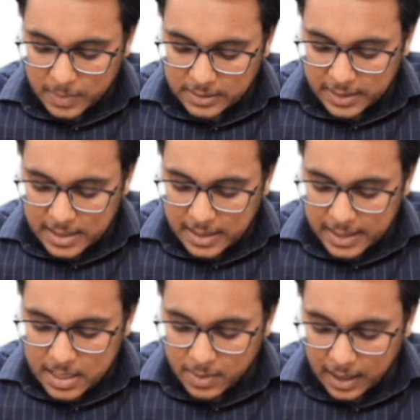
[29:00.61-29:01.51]
Mantri
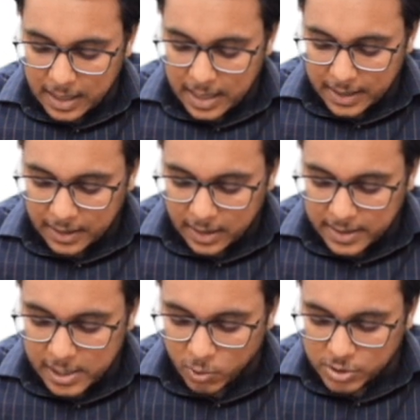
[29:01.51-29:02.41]
Garib Kalyan Ann
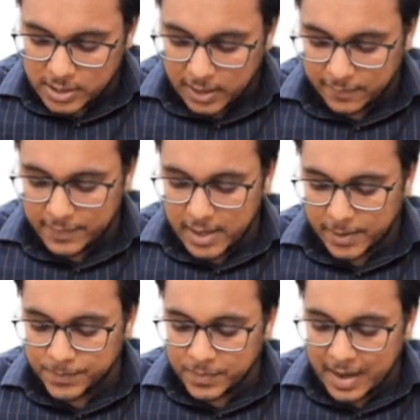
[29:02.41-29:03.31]
Yojana, where
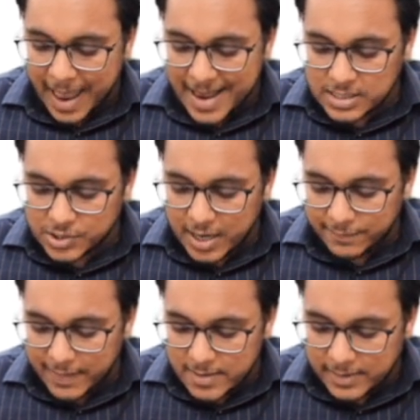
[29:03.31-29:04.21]
extra
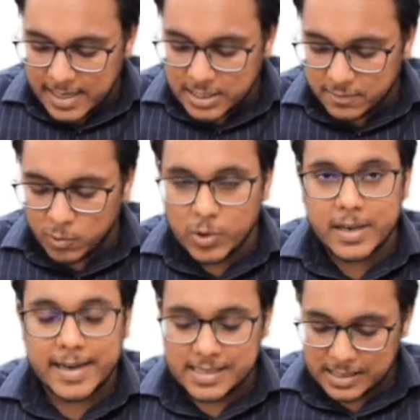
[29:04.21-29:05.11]
5 kg food
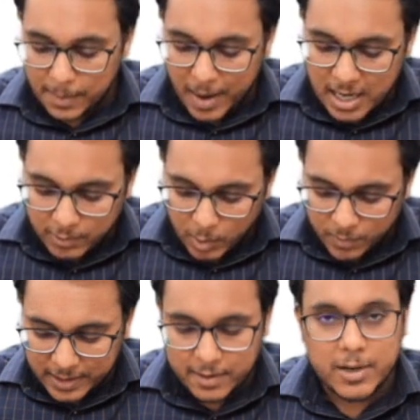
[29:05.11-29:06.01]
grains apart from
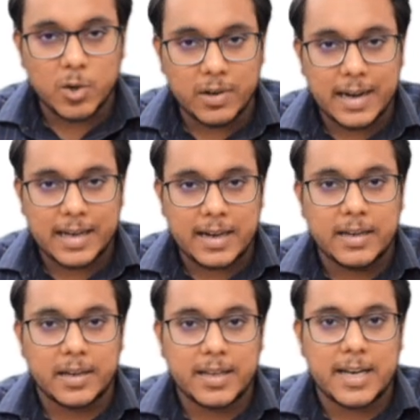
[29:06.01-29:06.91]
whatever you were getting
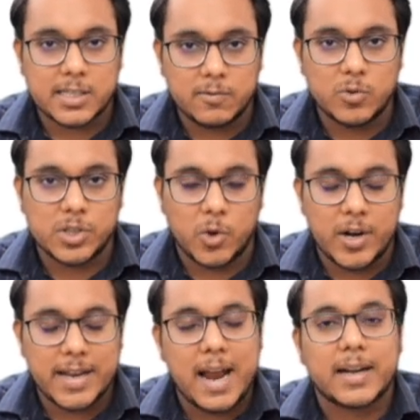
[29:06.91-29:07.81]
under the National Food
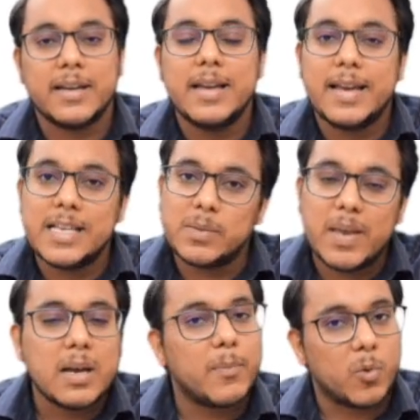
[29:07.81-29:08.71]
Security Act is
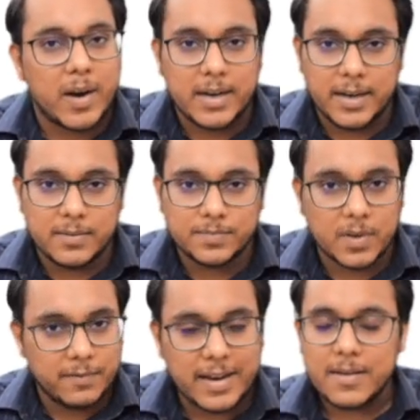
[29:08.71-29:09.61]
being provided.
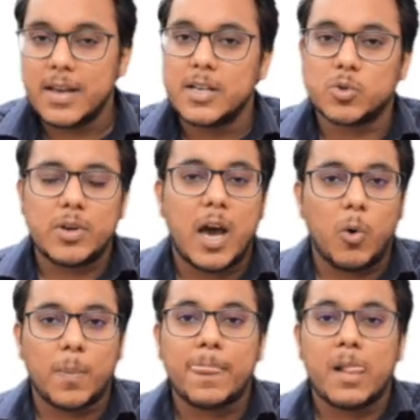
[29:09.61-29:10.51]
Fine. So
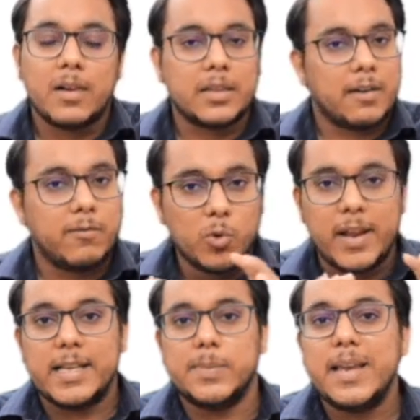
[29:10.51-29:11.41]
now the food
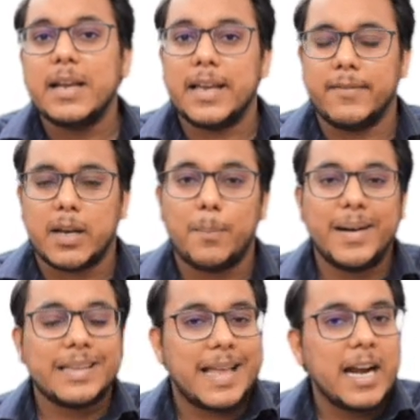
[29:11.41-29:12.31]
is being given,
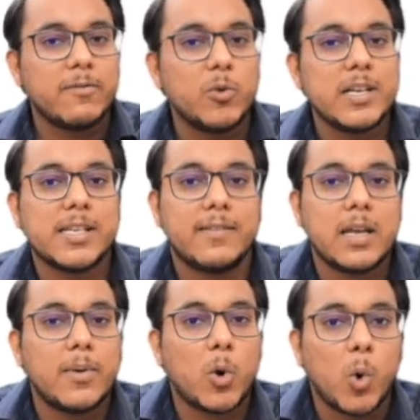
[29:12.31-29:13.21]
but that food is
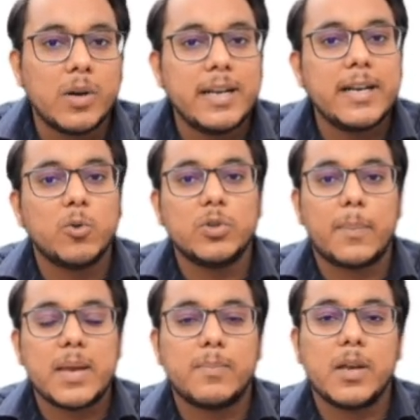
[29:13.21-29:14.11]
available only to the
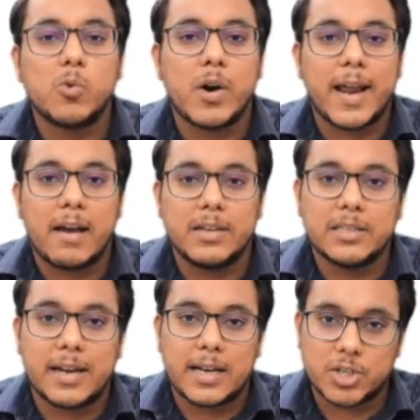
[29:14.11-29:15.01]
people who are having
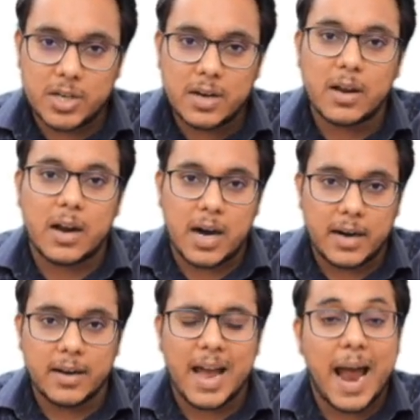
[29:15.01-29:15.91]
the ration card.
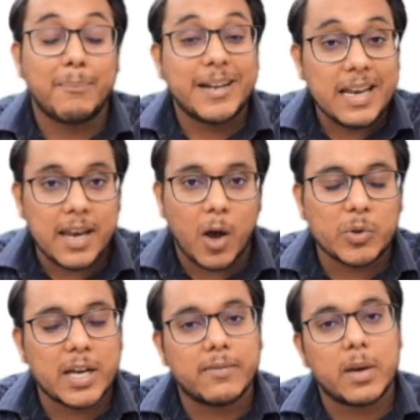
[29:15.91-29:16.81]
Up till now,
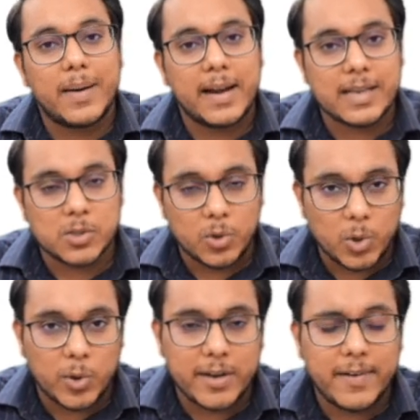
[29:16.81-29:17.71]
the government has not
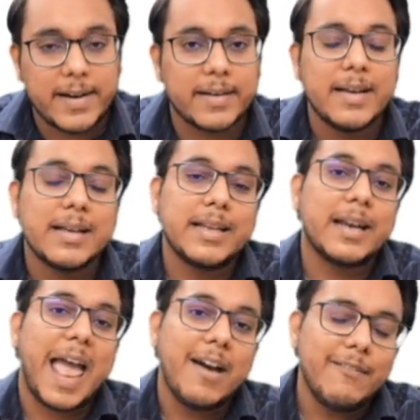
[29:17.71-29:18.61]
notified that
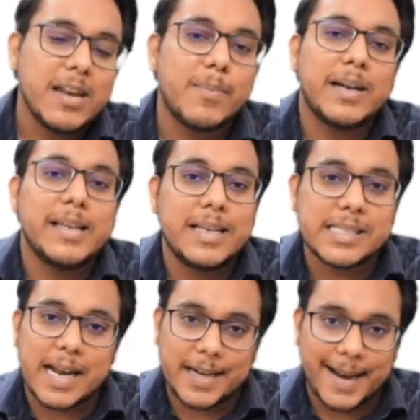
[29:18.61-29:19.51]
everybody is
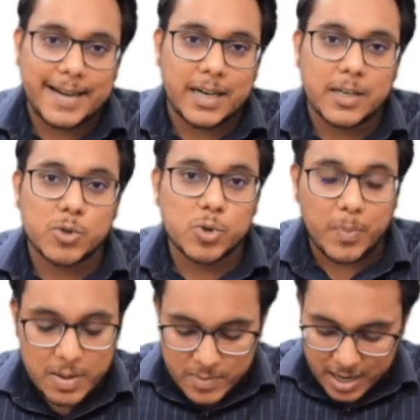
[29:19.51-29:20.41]
entitled.
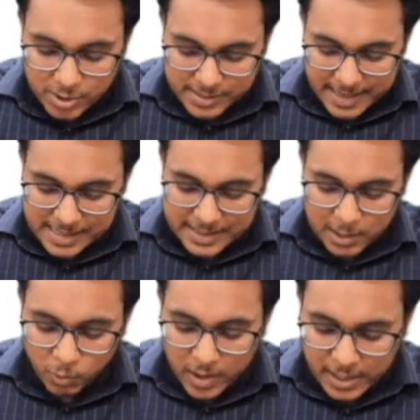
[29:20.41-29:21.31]
Supreme Court says that
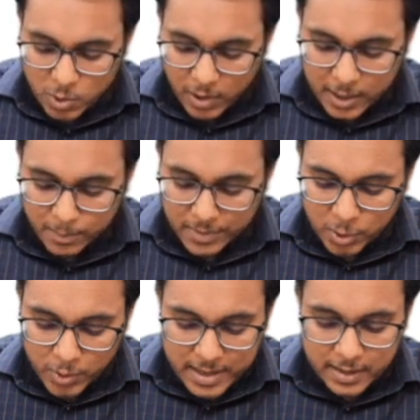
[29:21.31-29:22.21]
what you are
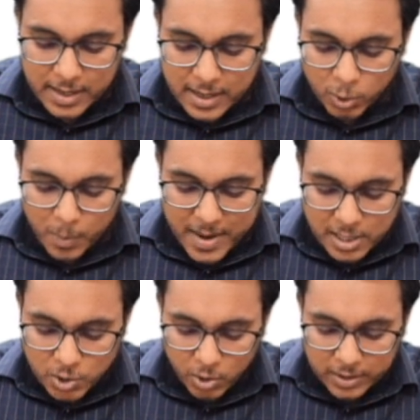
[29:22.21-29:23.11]
doing to make
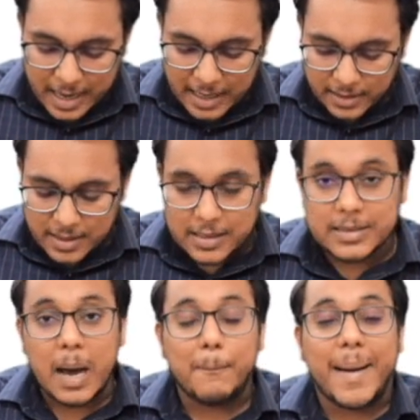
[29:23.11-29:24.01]
sure that
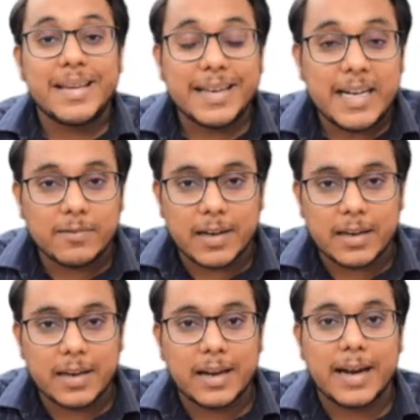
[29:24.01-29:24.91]
the migrant
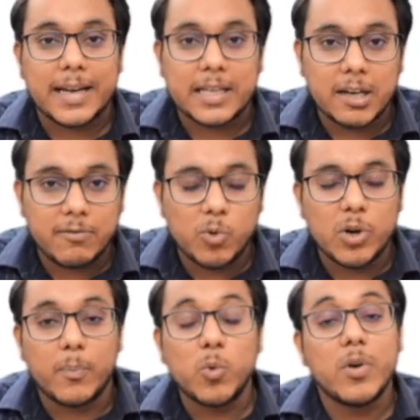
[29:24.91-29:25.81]
worker are getting the food,
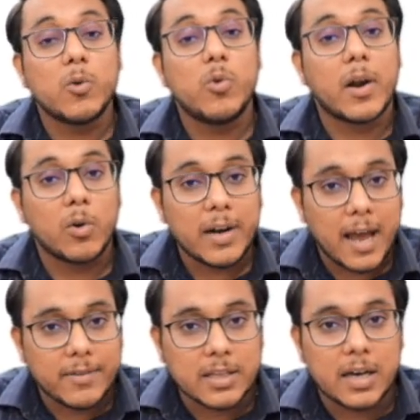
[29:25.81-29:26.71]
poor who are not
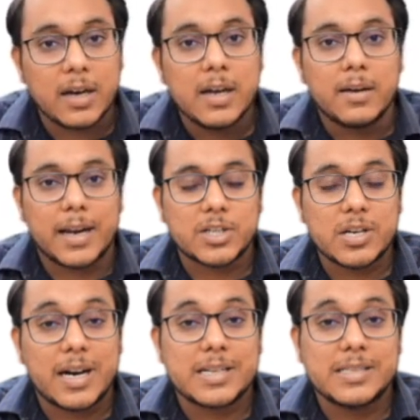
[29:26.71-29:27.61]
having the ration
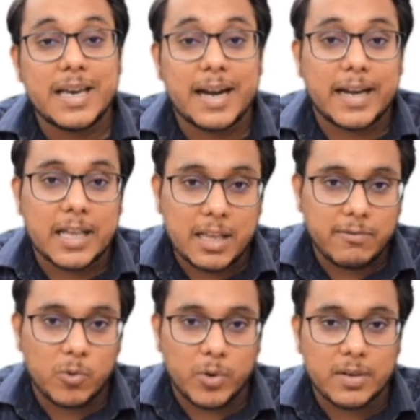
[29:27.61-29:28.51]
cards, they are getting the
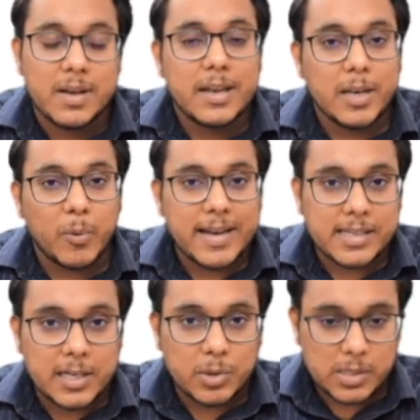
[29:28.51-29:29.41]
food. Now guys,
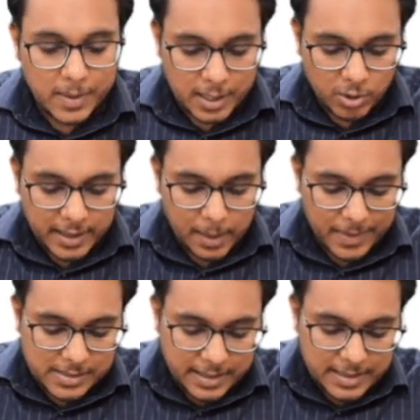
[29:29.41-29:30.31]
into this particular
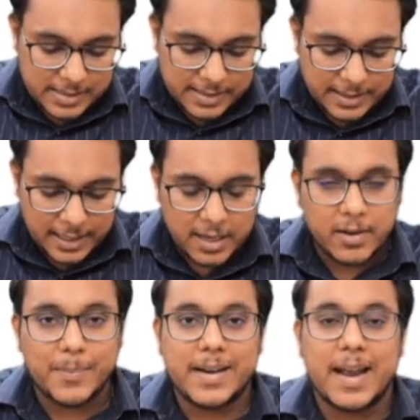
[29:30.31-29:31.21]
capacity, the central
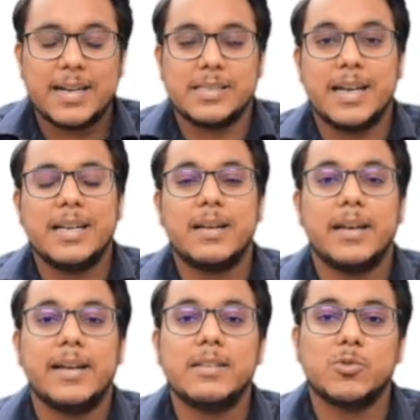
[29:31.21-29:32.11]
government had said that
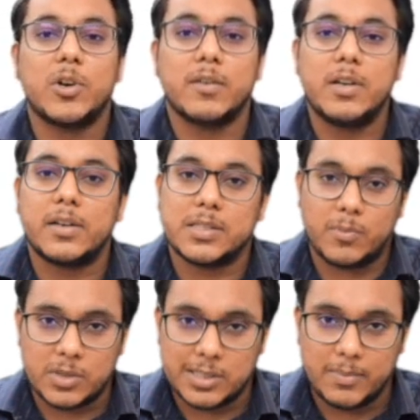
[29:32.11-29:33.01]
it is not our
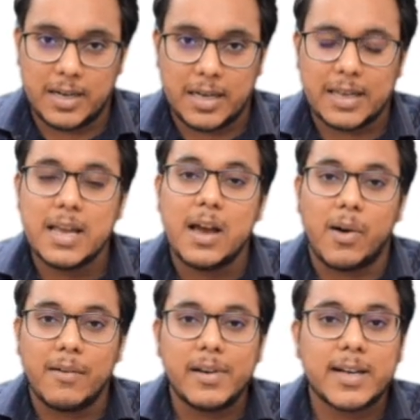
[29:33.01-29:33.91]
responsibility.
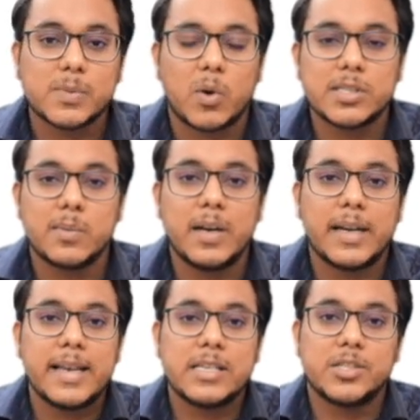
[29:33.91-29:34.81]
Our
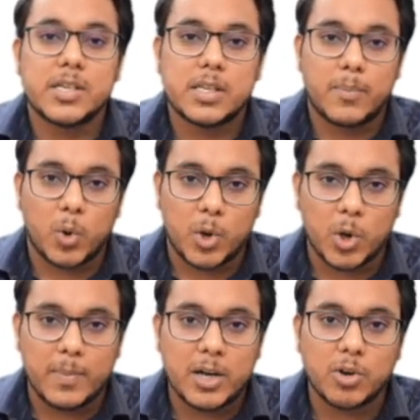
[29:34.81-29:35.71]
responsibility is just the
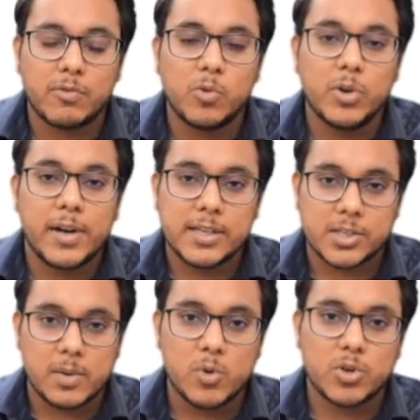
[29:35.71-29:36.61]
procurement of food,
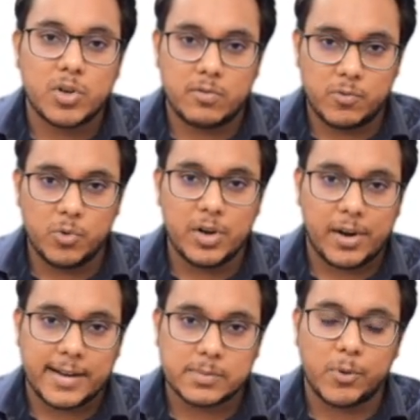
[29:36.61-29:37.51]
distribution of food,
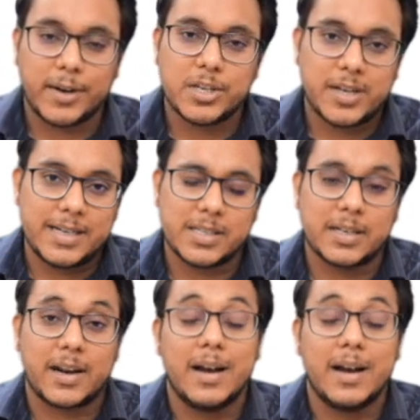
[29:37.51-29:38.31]
transportation, etc.